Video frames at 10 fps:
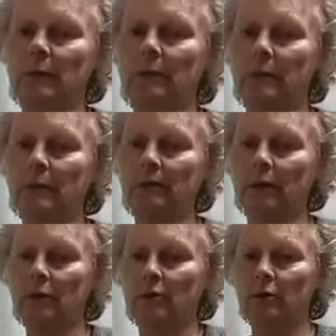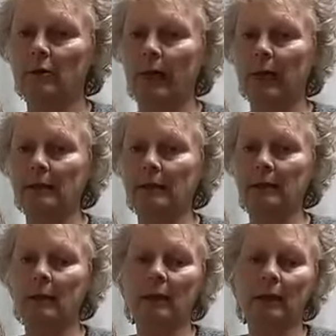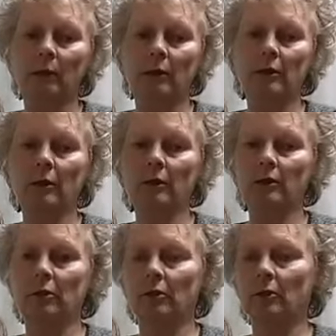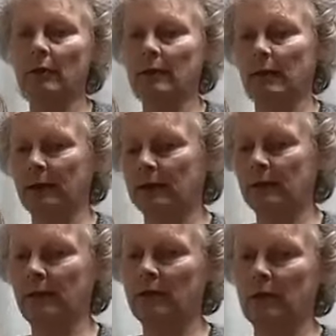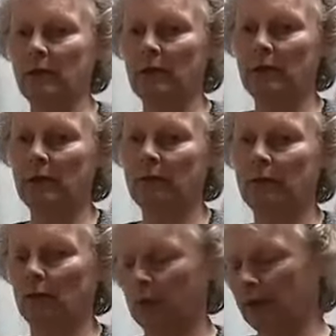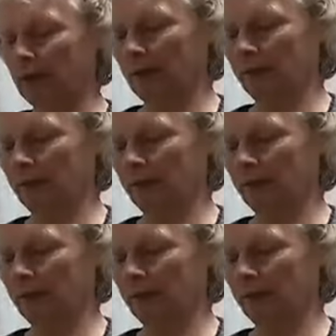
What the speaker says: But before you do that, what you can do is get a tin of WD-40,